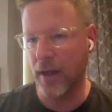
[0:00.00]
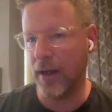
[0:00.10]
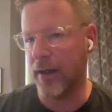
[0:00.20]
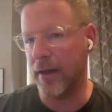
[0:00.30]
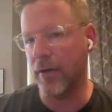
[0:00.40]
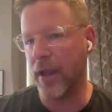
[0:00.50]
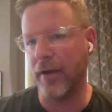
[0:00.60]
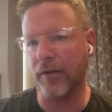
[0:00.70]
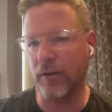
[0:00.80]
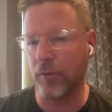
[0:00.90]
uh, and who
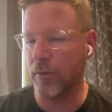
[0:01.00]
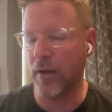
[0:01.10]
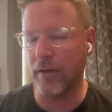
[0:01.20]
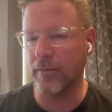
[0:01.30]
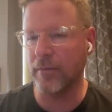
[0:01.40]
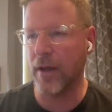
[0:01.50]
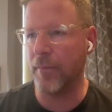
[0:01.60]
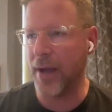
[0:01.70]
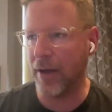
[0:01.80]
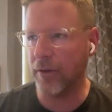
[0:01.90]
cares uh,
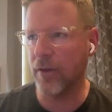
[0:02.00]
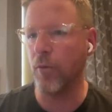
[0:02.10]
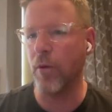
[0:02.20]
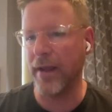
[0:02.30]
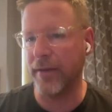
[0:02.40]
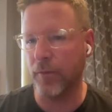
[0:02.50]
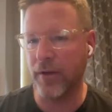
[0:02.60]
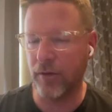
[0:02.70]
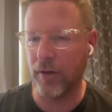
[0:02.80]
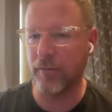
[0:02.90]
about the way that
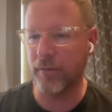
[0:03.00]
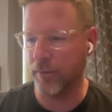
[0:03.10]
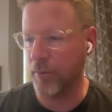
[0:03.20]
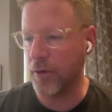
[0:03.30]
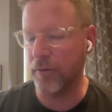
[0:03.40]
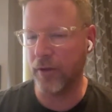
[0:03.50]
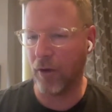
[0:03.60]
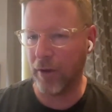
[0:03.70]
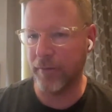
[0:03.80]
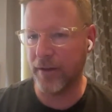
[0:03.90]
we've sort of moved
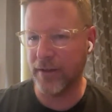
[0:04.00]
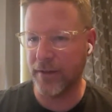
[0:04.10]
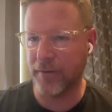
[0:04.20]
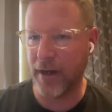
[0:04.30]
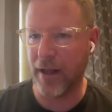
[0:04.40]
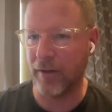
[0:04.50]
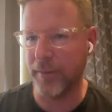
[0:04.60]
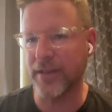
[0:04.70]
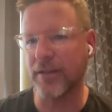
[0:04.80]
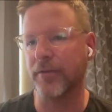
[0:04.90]
all of these different
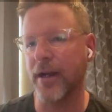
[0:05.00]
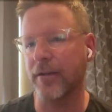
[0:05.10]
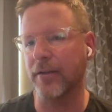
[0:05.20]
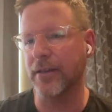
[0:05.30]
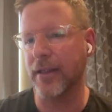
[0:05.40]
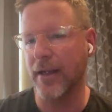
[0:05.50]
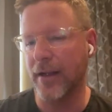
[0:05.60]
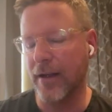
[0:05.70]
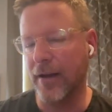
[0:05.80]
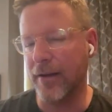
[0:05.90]
elements around,
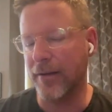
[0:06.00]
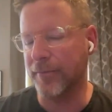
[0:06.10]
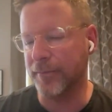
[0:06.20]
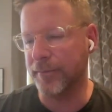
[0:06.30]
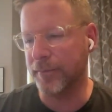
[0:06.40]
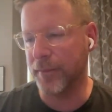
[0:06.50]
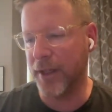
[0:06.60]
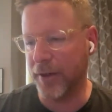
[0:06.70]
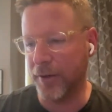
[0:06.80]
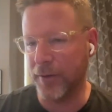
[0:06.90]
um,
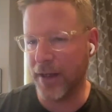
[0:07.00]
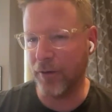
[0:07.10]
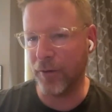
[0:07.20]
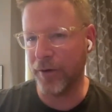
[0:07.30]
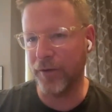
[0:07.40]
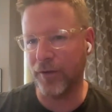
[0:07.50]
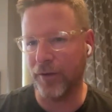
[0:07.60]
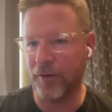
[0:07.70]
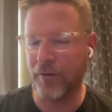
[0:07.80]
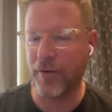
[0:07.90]
you know, in order to
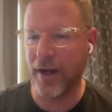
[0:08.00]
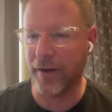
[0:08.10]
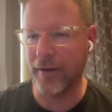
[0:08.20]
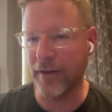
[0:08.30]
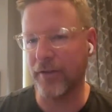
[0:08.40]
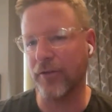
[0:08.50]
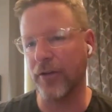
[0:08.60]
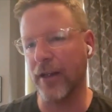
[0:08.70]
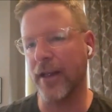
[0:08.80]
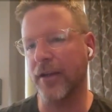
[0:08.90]
sort of create our
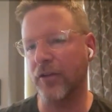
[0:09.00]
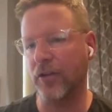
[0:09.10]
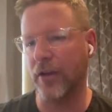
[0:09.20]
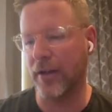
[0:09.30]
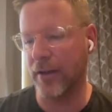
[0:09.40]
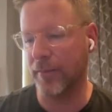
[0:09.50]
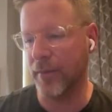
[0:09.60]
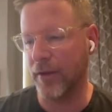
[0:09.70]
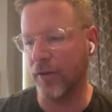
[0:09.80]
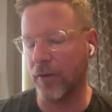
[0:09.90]
industrial age, um,
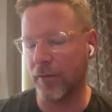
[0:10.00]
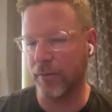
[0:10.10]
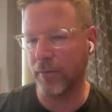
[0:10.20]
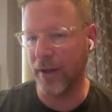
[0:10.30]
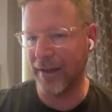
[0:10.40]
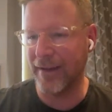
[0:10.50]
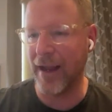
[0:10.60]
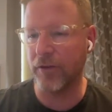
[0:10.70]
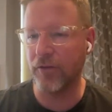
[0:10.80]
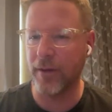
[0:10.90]
the sort of like
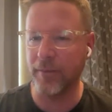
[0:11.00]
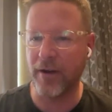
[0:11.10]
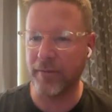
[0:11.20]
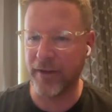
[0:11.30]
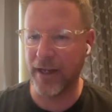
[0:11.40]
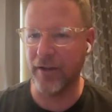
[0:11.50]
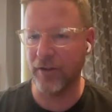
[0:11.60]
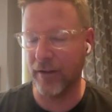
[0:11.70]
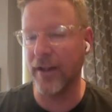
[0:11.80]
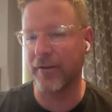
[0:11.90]
downstream
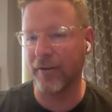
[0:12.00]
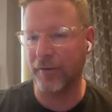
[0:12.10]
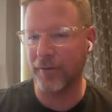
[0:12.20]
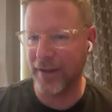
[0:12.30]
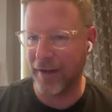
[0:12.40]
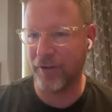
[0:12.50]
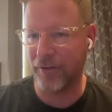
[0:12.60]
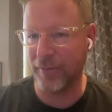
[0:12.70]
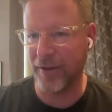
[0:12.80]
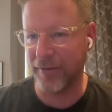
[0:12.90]
ramification, literal
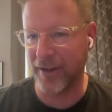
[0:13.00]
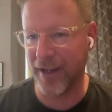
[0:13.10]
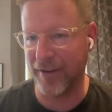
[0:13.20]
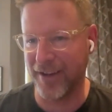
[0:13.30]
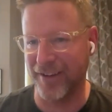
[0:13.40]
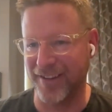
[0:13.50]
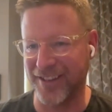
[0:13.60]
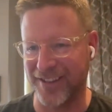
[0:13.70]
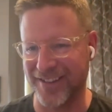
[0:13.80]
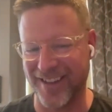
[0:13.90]
downstream
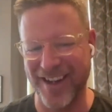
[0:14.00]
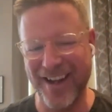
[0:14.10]
ramifications